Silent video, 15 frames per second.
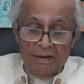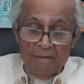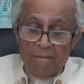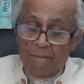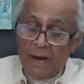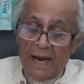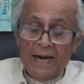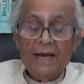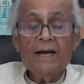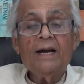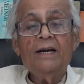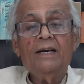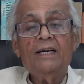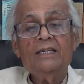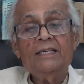Many
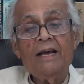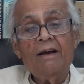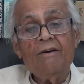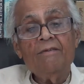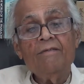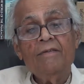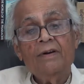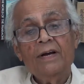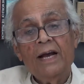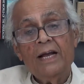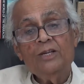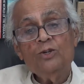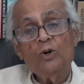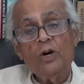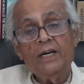countries have
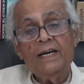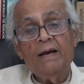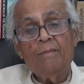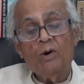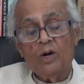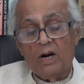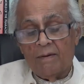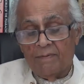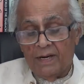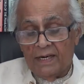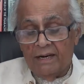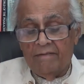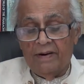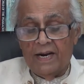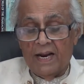enjoyed demographic
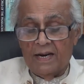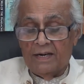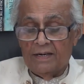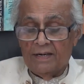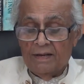dividend.